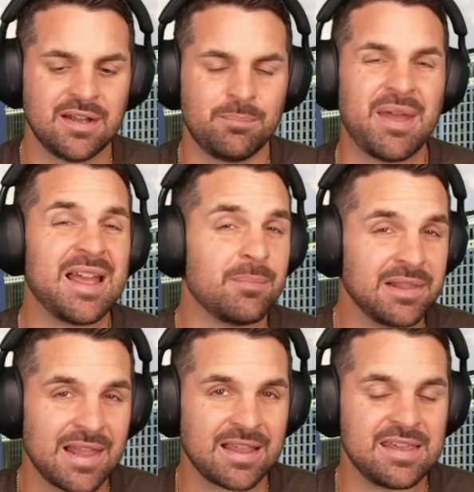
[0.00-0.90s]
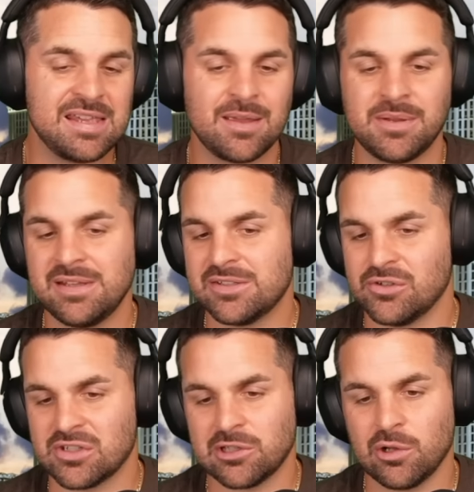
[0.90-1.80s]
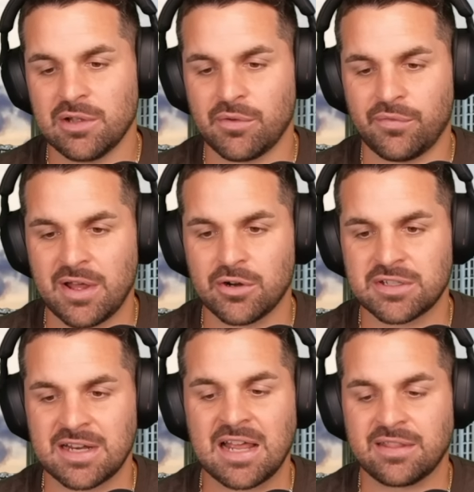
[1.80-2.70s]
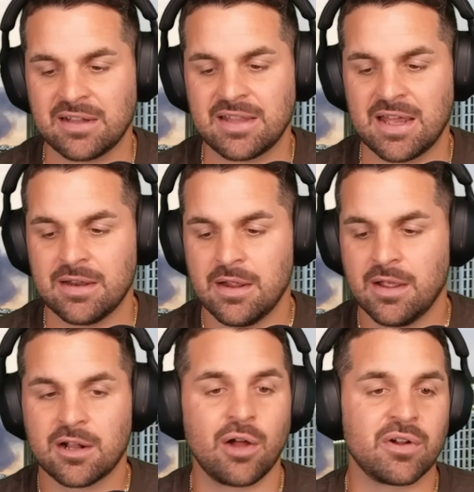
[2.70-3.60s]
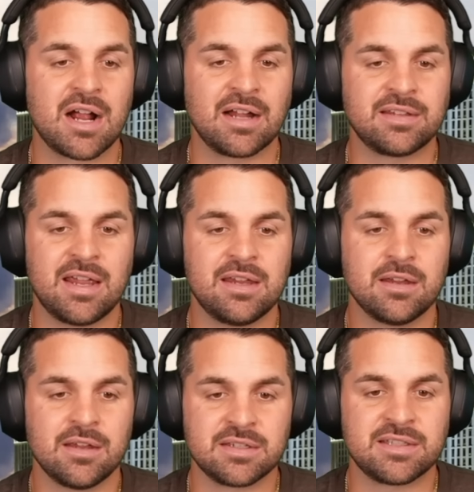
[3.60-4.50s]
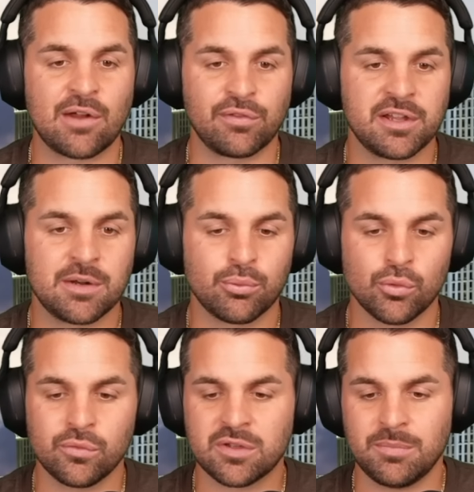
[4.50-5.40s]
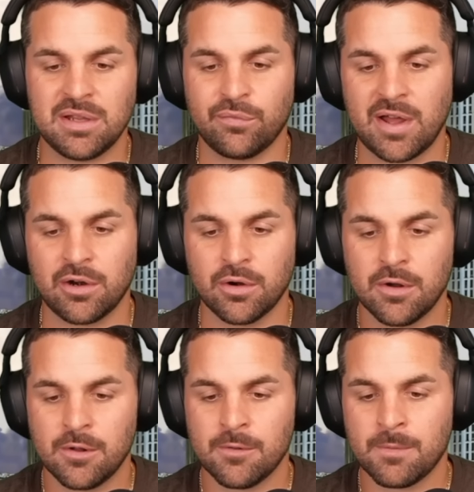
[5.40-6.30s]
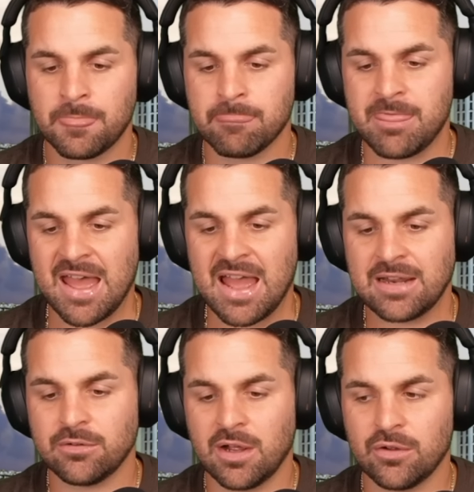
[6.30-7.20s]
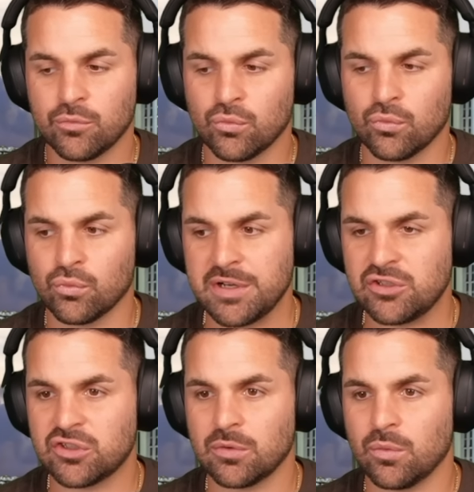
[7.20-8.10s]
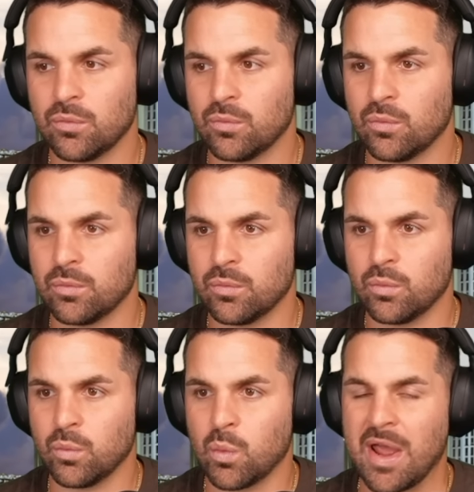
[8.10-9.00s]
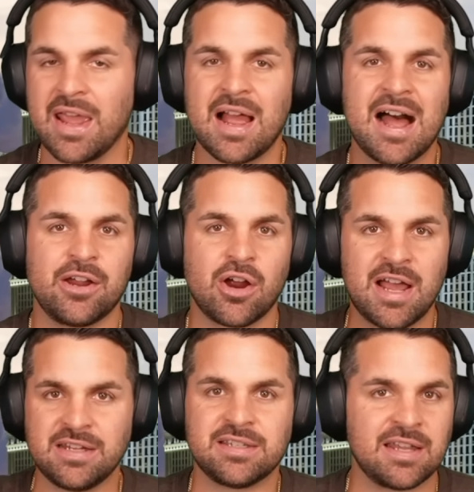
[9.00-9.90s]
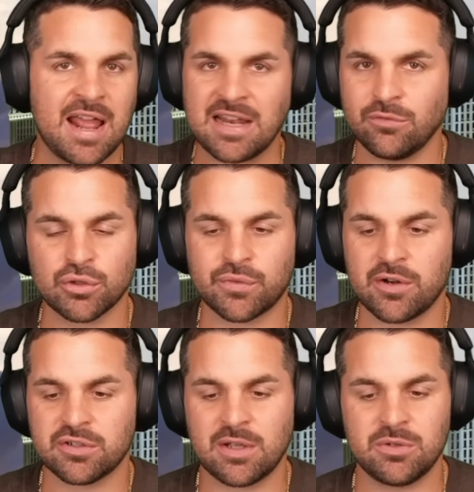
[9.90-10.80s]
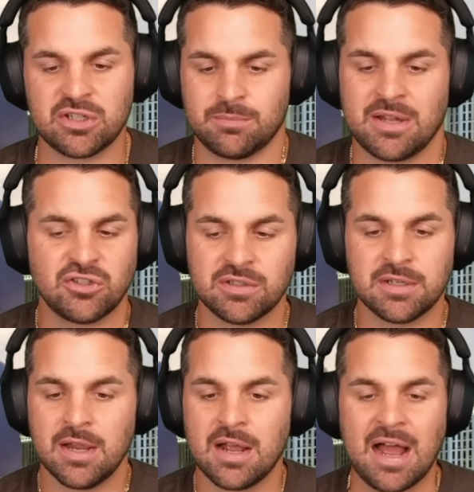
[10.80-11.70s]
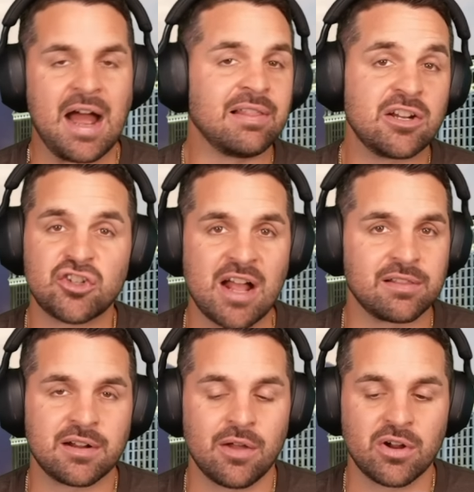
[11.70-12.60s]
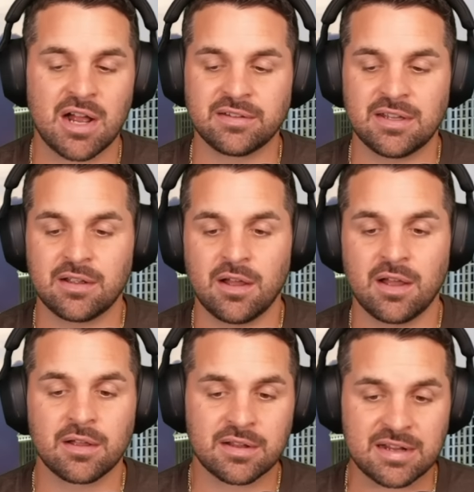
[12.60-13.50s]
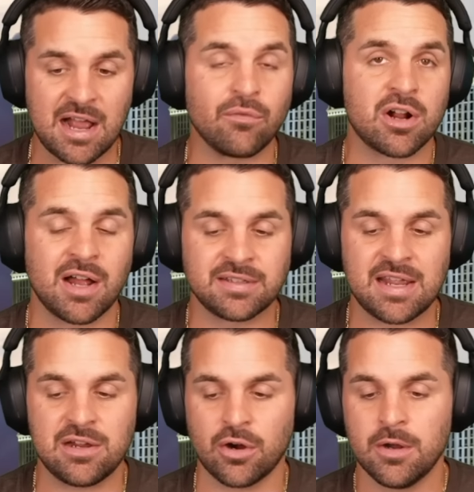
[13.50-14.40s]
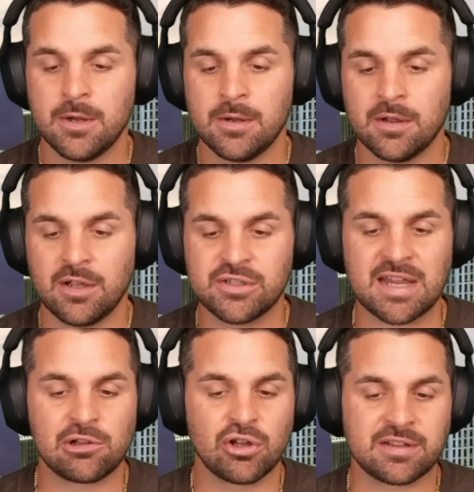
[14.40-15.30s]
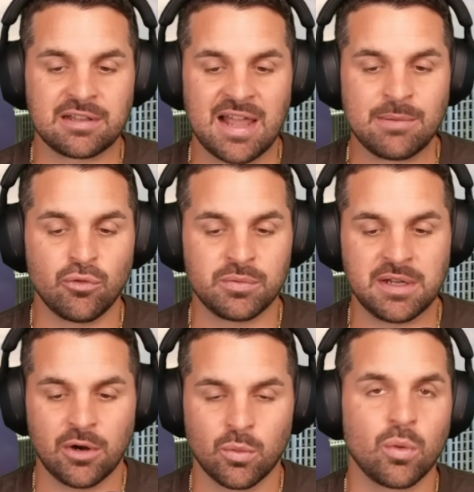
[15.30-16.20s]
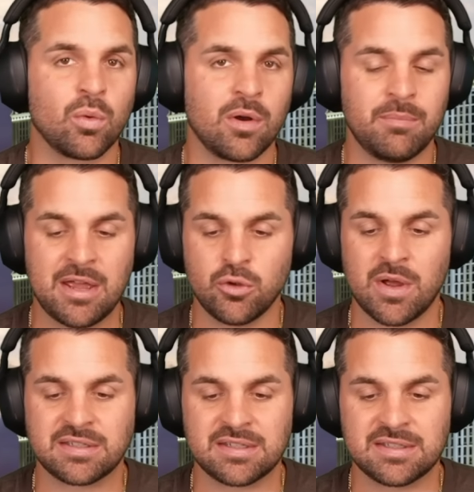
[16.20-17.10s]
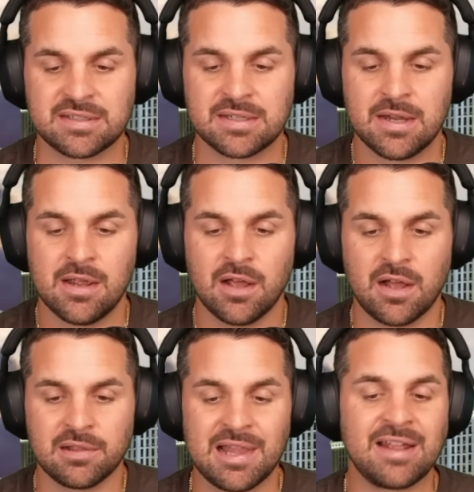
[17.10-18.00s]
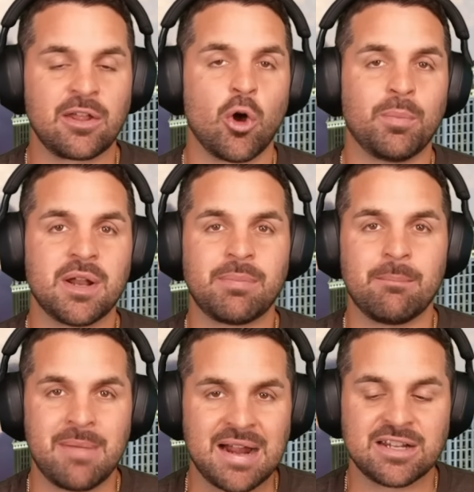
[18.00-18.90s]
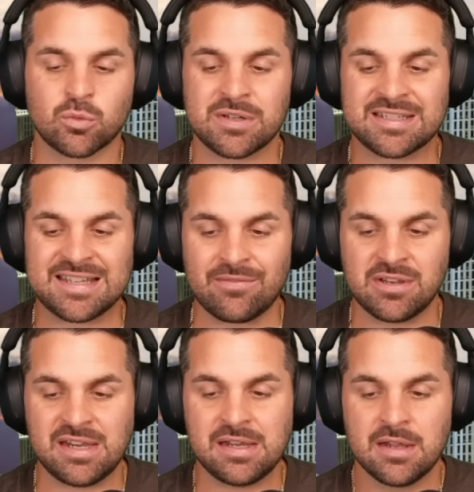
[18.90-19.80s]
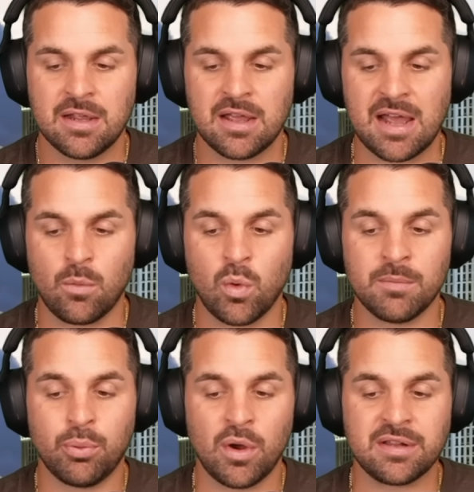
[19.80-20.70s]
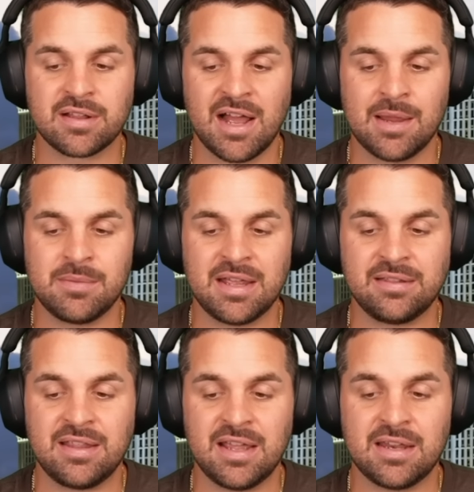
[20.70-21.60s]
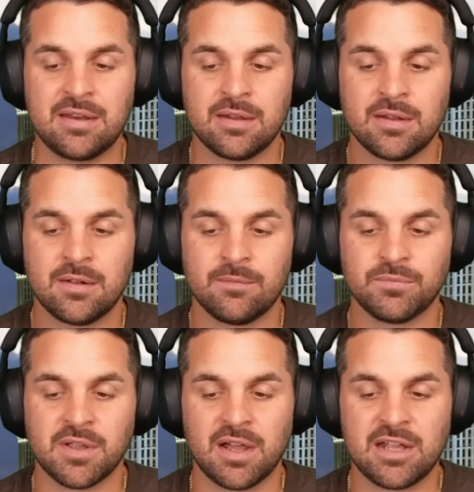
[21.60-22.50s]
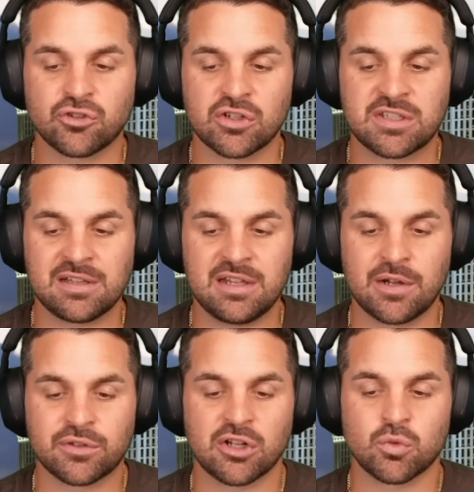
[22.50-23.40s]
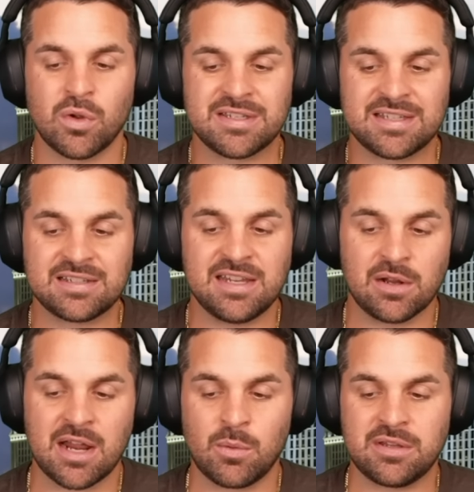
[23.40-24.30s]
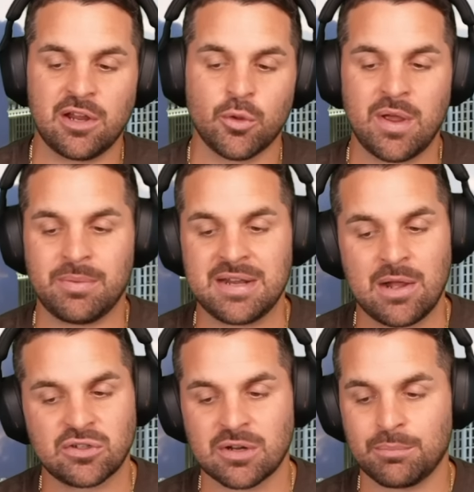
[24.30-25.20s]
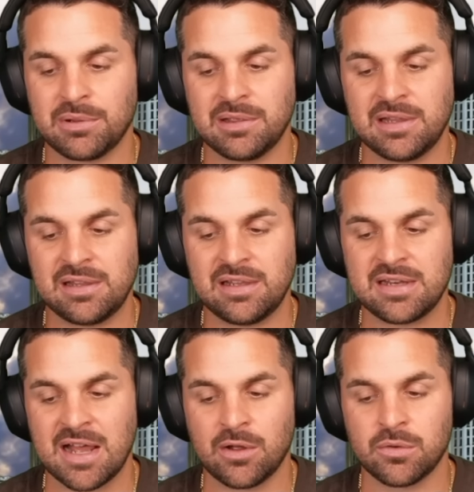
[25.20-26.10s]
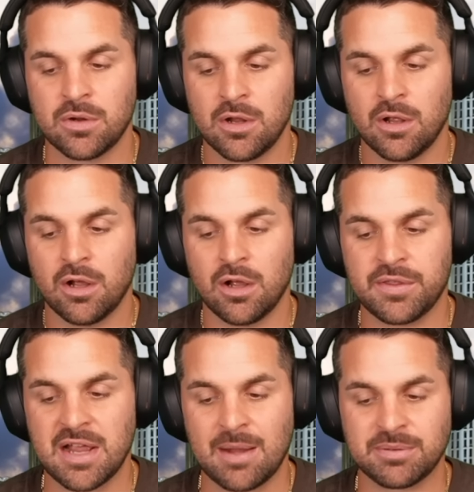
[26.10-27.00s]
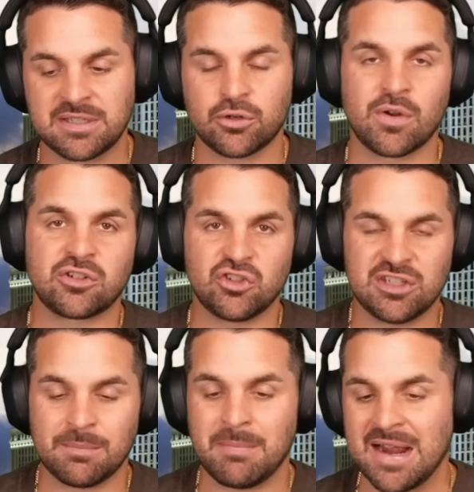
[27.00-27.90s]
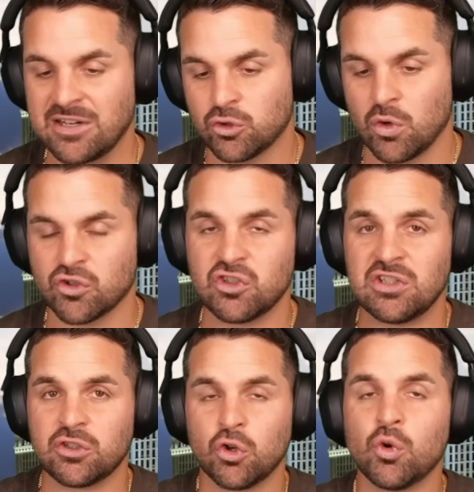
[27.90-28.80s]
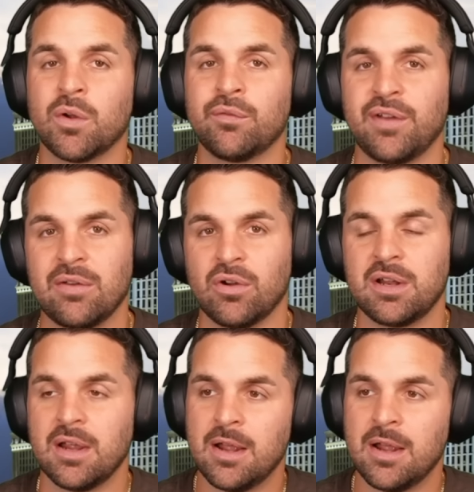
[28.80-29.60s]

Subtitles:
Bea Malecki. I mean, these are just low-level fighters, and I think that Cavalcanti is definitely going to prove to be a fighter that reached way higher heights than any of those fighters that we just mentioned. I like Jacqueline Cavalcanti here. You take a look at the line movement here. We're on BetUS. This is a line that opened up at minus 170. At one point in time, it did, interestingly enough, touch 160. It kind of went the other way, but now it's completely down the opposite direction. She's a minus 200. She's a 2-1 favorite.